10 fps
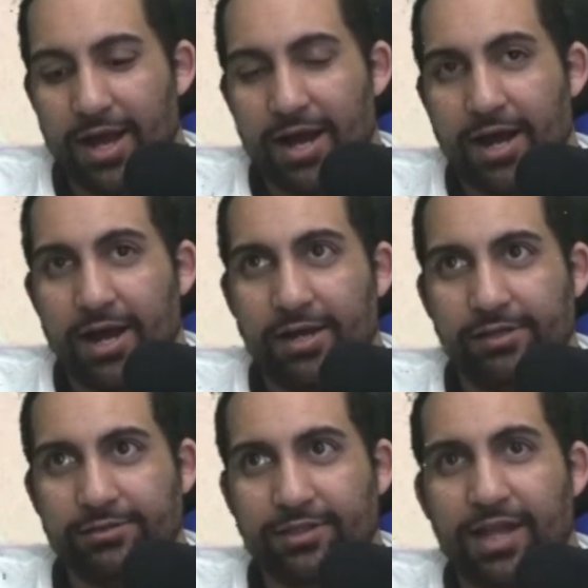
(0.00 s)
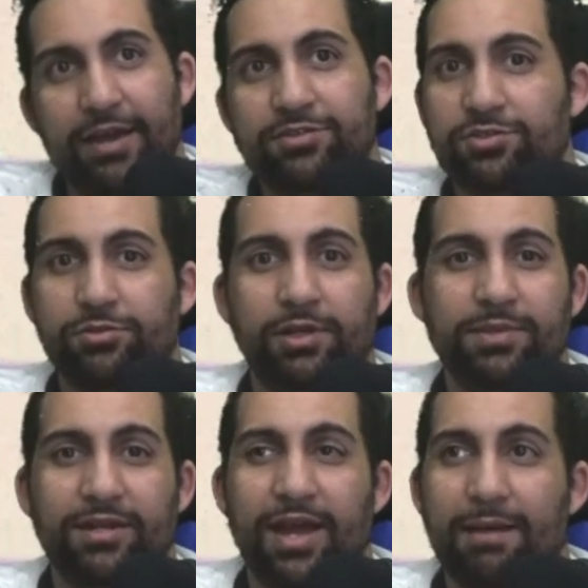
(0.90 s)
the live
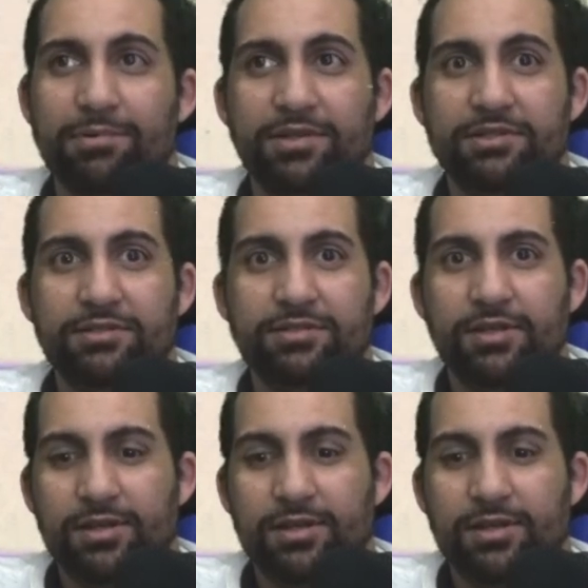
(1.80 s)
stream that happened.